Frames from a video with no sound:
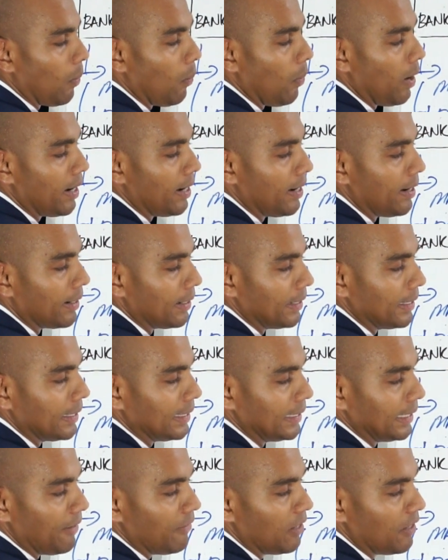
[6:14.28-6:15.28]

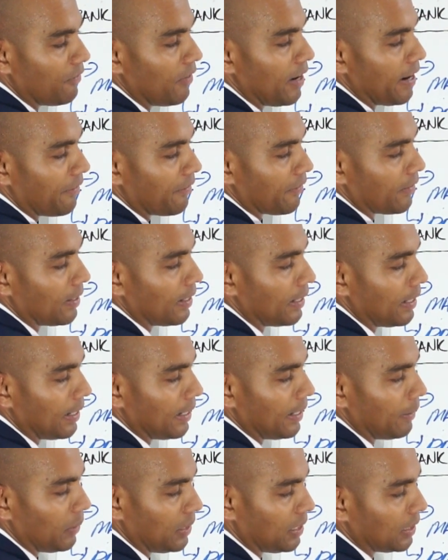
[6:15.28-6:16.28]
175,
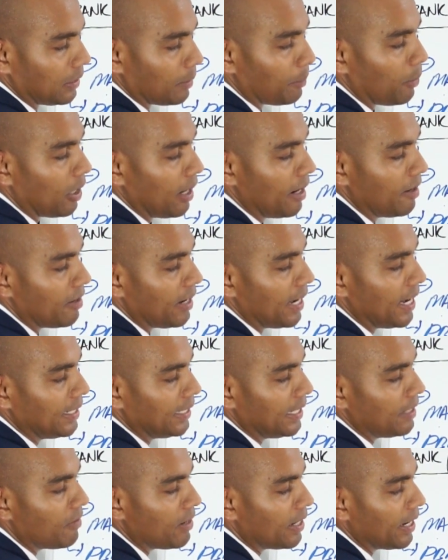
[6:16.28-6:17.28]
which is about
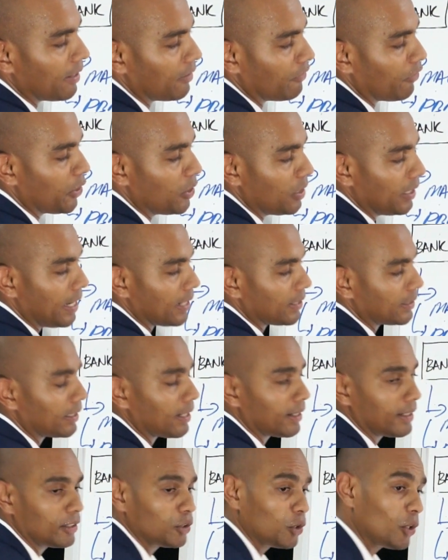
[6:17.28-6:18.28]
180 ringgit for you to get
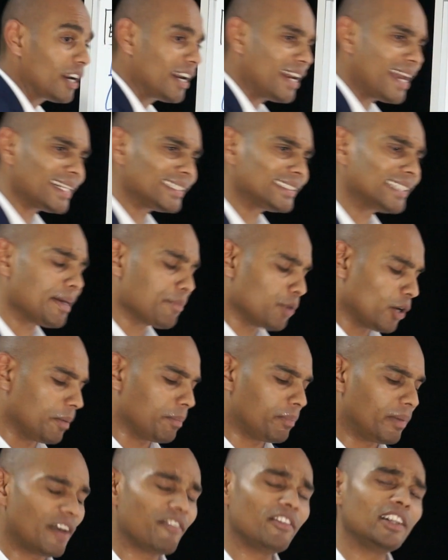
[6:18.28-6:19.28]
started. So the next time you're
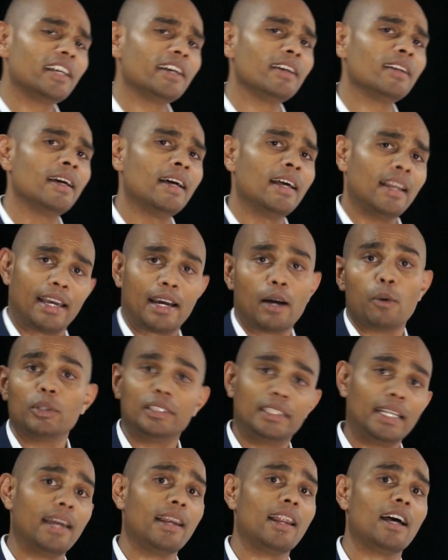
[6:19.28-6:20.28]
in Pavilion, like I
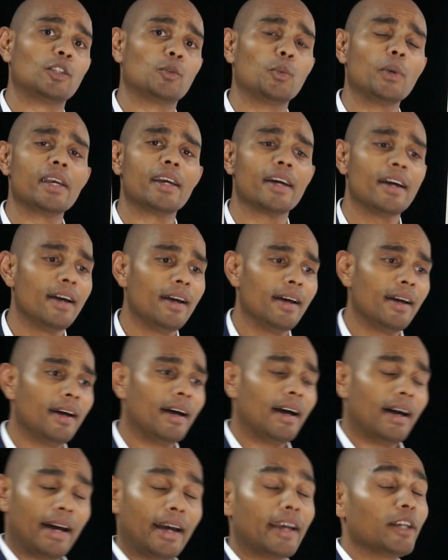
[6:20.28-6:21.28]
was there last week,
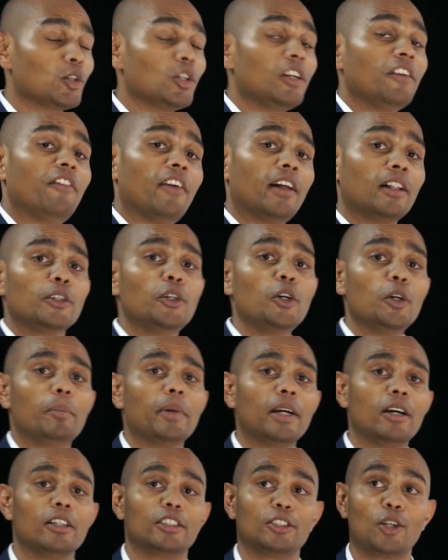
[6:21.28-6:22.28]
I actually felt good
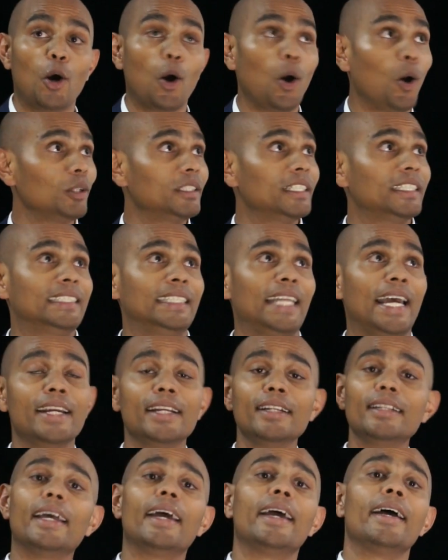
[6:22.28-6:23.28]
because all the
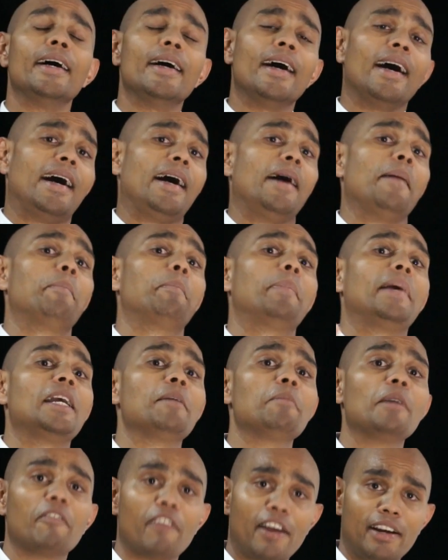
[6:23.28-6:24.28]
tenants there are
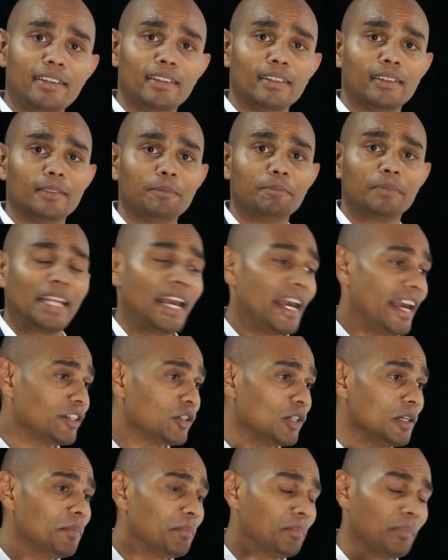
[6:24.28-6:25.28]
paying me rental. They're
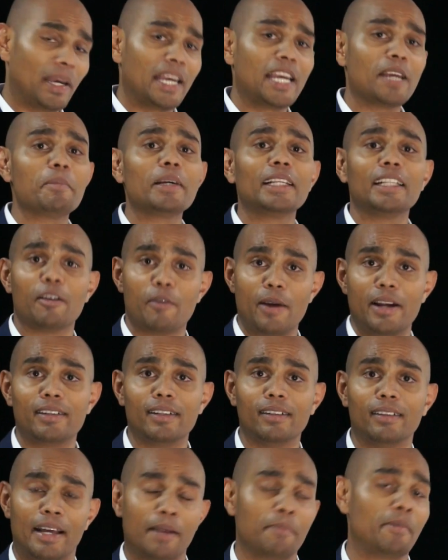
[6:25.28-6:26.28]
actually paying me the
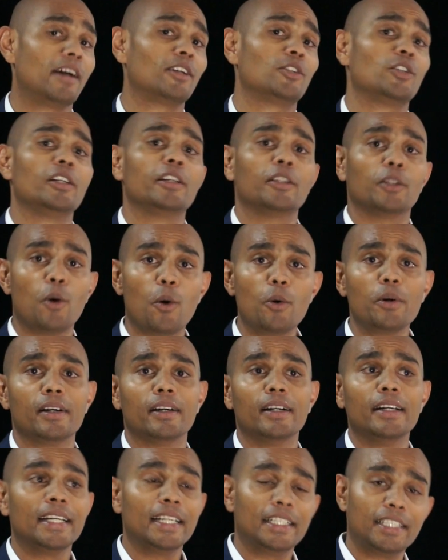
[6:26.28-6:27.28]
rental, and I'm actually the
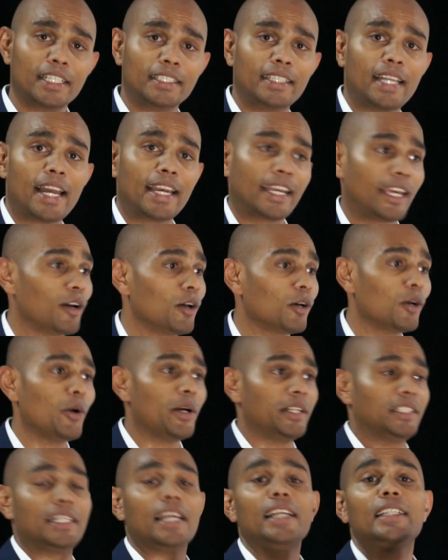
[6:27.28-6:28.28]
owner. It's just that I cannot go
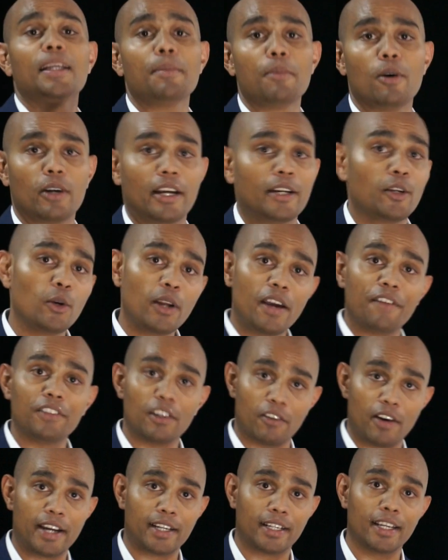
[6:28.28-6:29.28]
and chase them out. I don't have
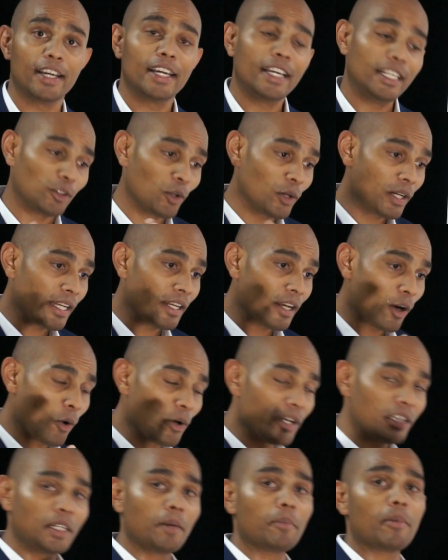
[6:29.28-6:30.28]
the right. It's only
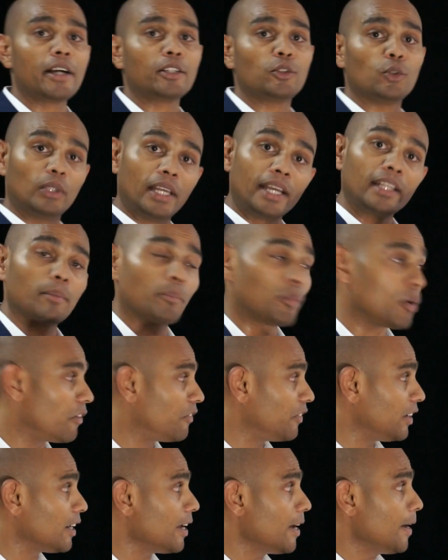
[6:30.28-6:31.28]
ownership rights to take the
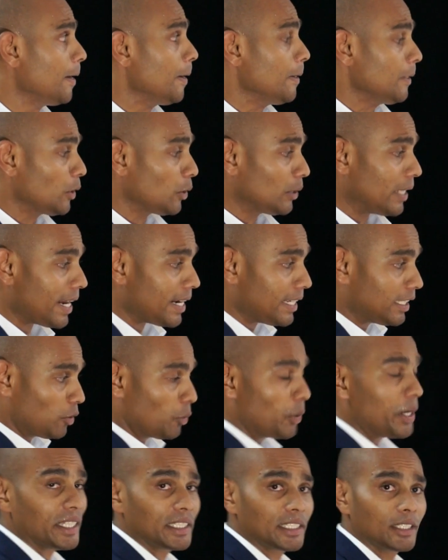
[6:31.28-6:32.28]
profit. So that is
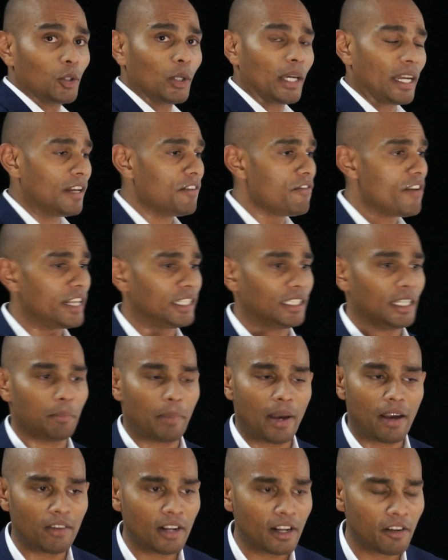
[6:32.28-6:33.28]
REITs. You can invest in
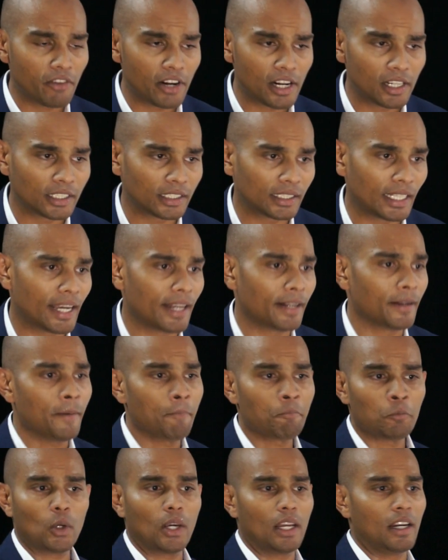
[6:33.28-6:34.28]
Pavilion Real Estate.
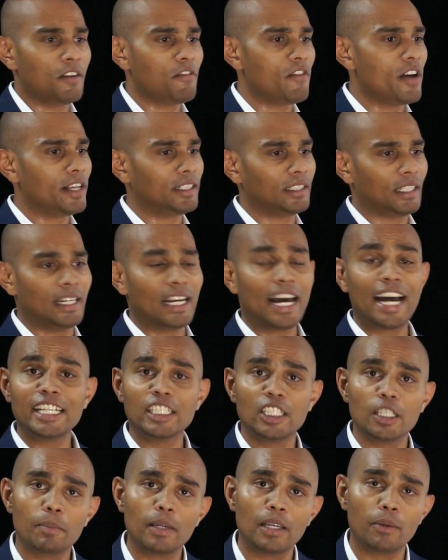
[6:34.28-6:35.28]
You can invest in
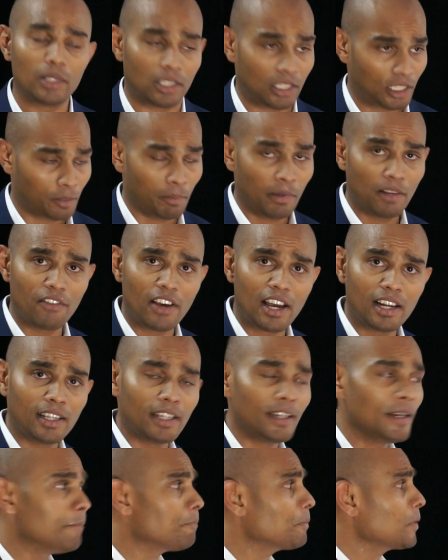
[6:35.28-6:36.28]
IGB, which is Mid
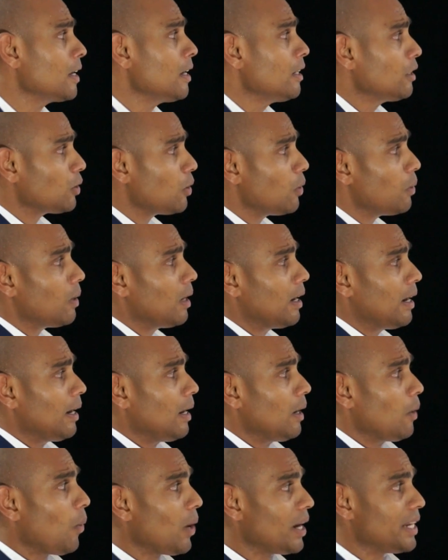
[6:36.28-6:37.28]
Valley. So
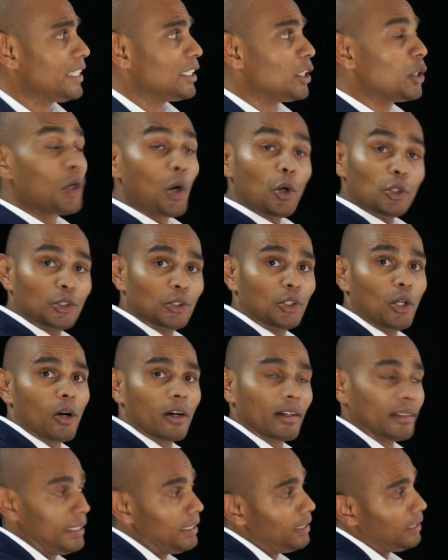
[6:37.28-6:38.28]
what is growth
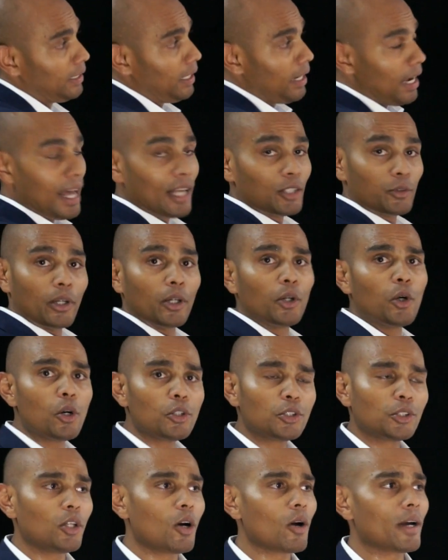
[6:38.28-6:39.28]
stock? This is the last one.
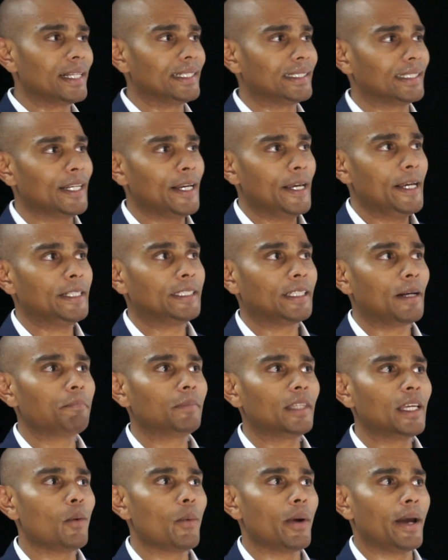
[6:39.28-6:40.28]
Growth stock is
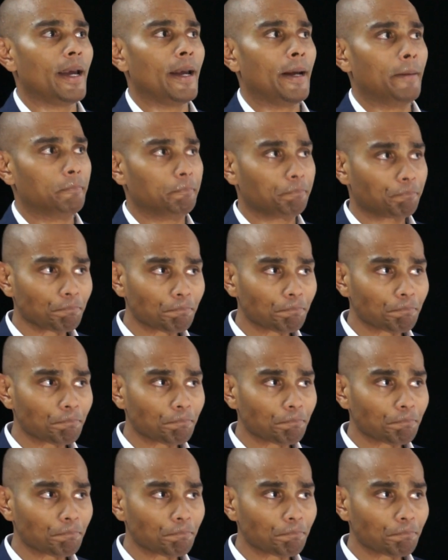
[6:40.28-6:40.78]
something where